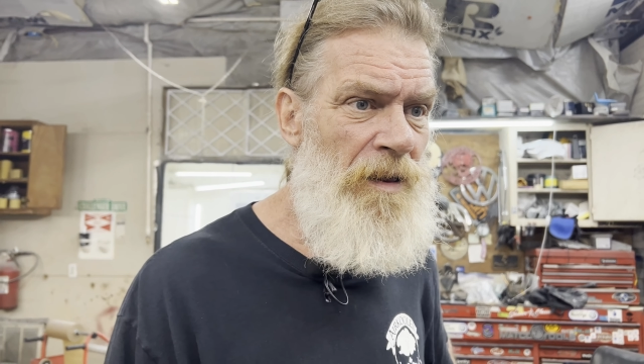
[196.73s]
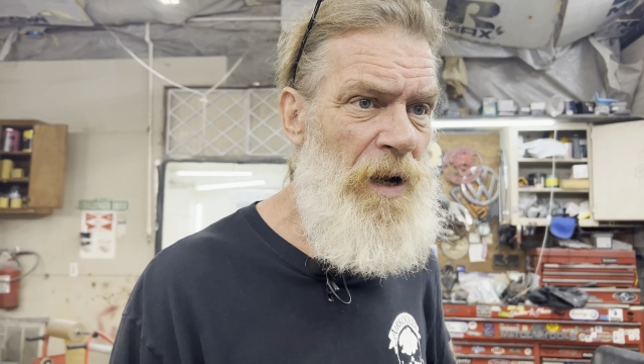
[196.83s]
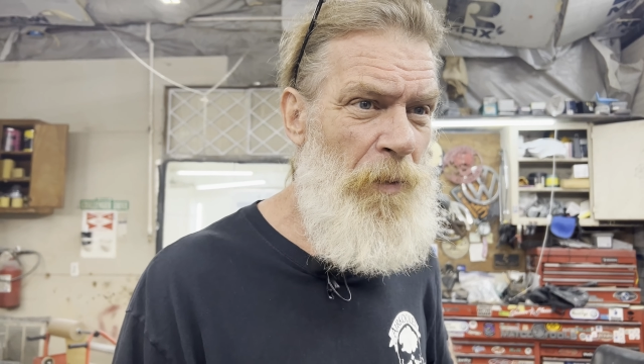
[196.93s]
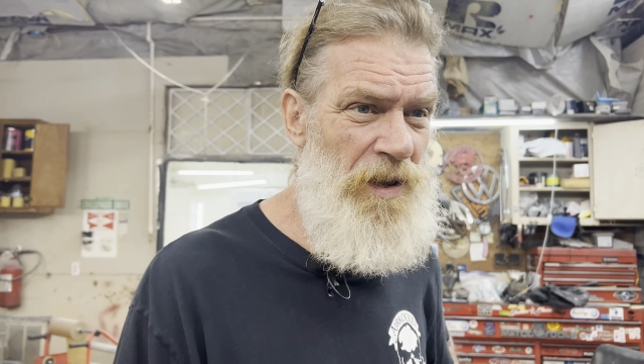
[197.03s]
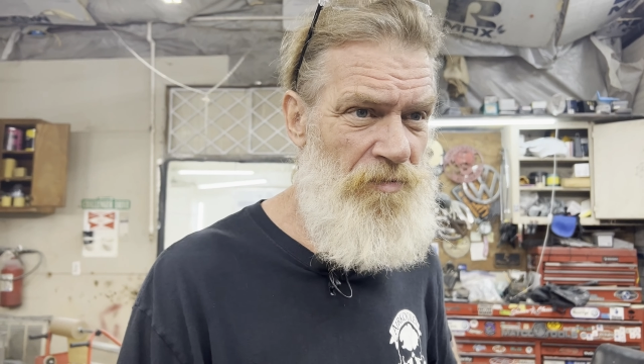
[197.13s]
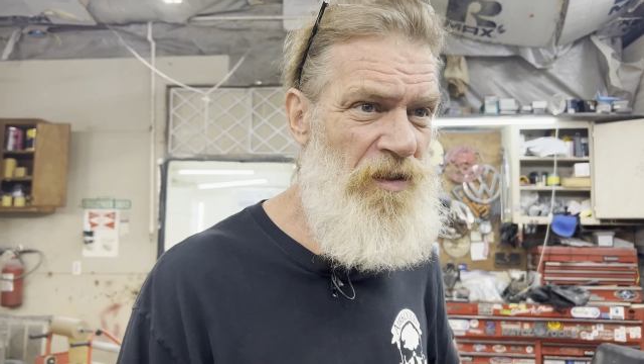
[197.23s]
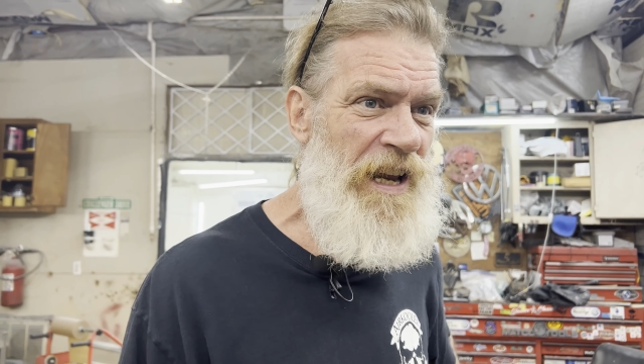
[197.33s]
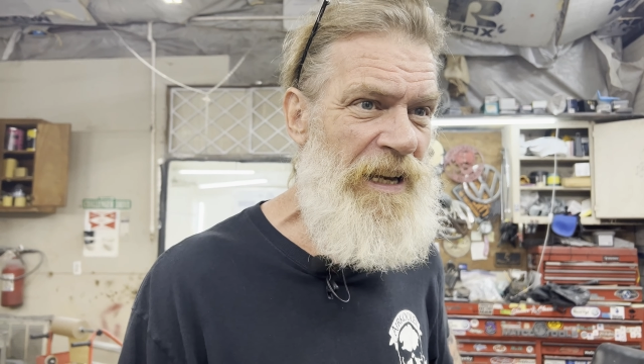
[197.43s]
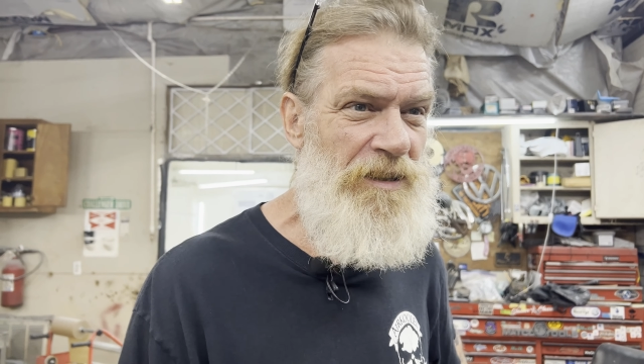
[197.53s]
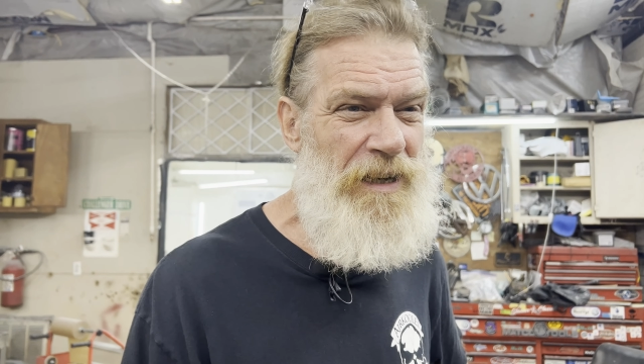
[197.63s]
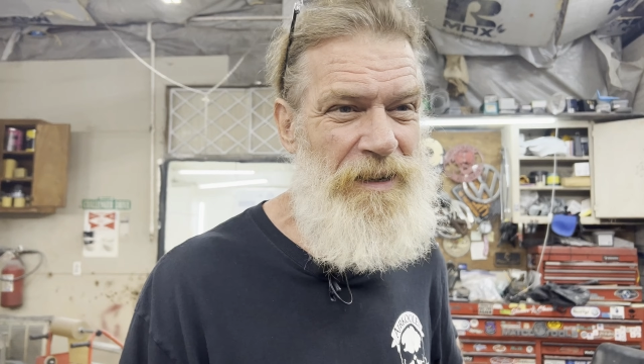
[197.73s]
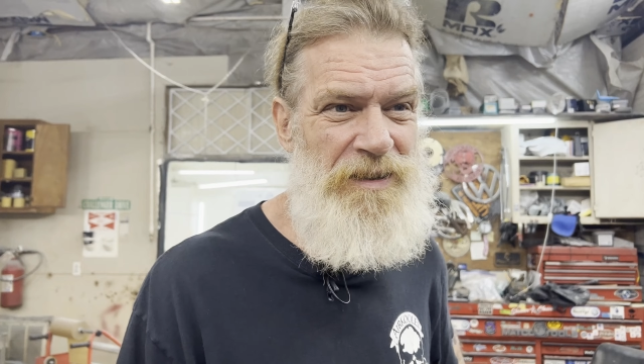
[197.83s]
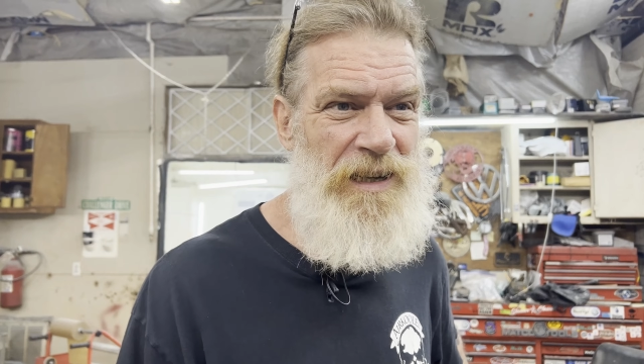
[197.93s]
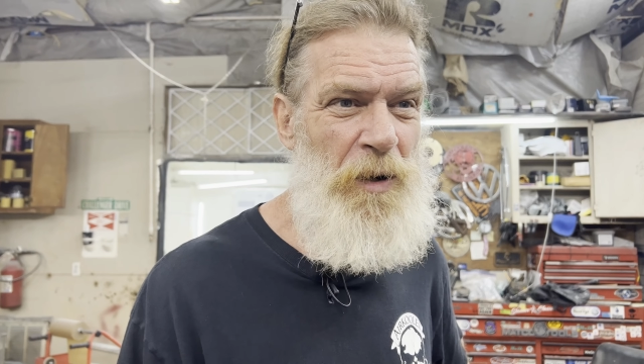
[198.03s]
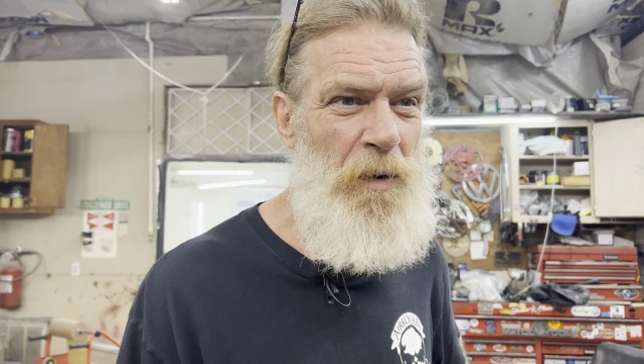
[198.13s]
that we think it's it's
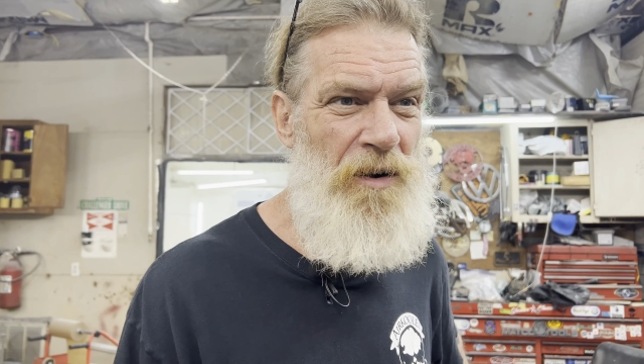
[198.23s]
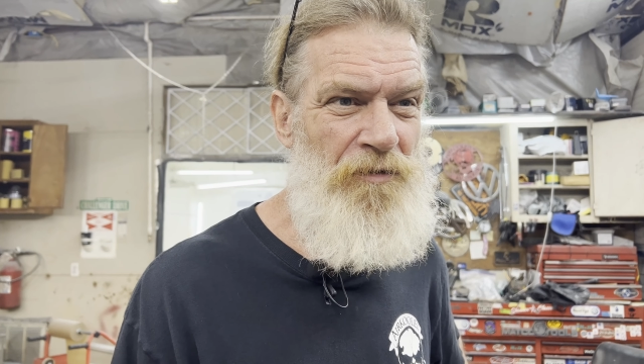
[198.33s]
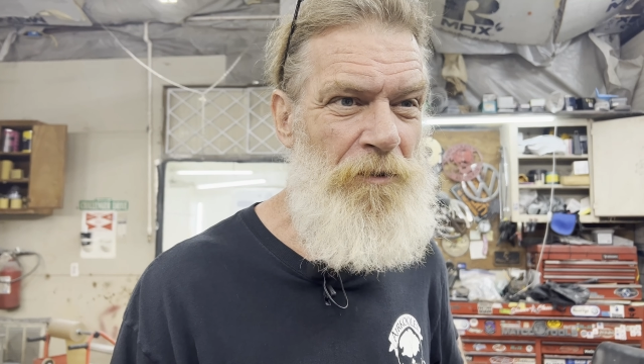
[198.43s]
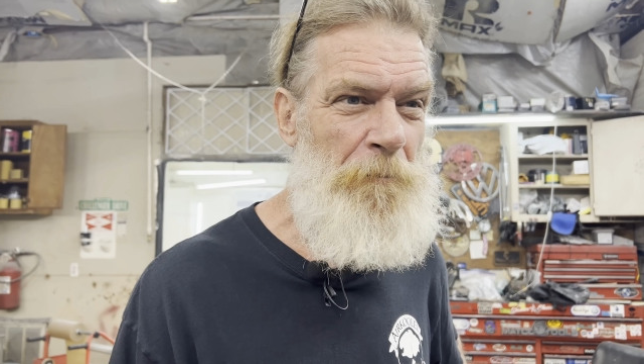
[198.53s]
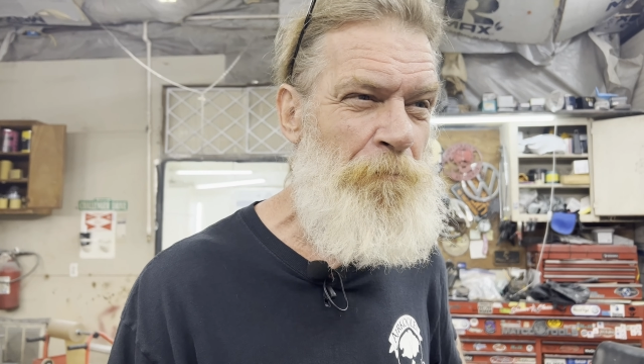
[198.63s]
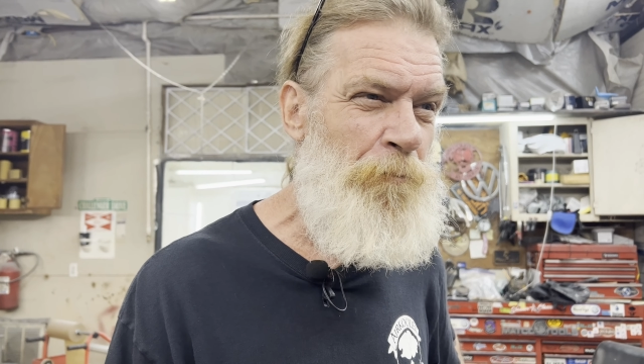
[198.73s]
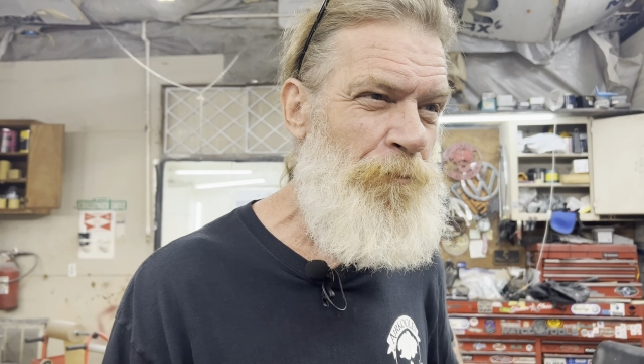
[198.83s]
anywhere from,